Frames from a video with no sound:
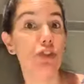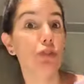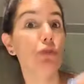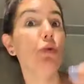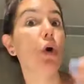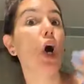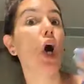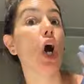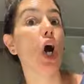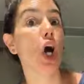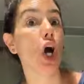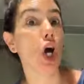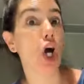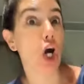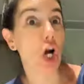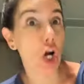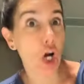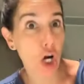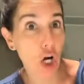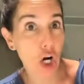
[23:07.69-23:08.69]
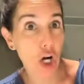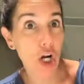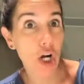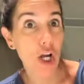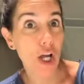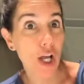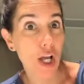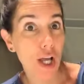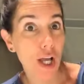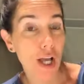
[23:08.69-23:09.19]
to her
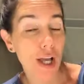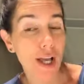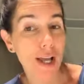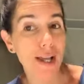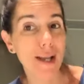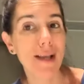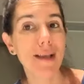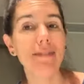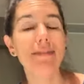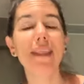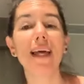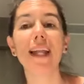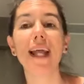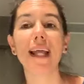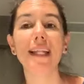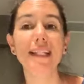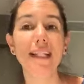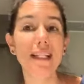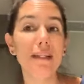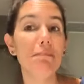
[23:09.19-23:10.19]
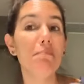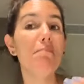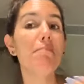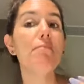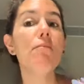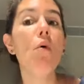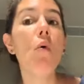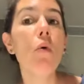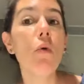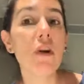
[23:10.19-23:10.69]
that I need
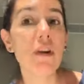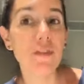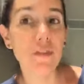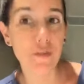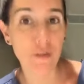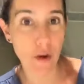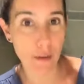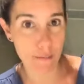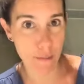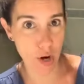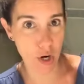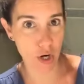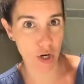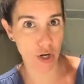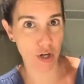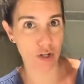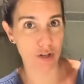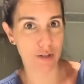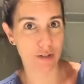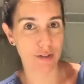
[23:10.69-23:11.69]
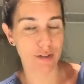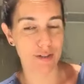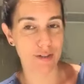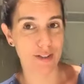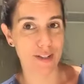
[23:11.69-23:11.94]
more from her,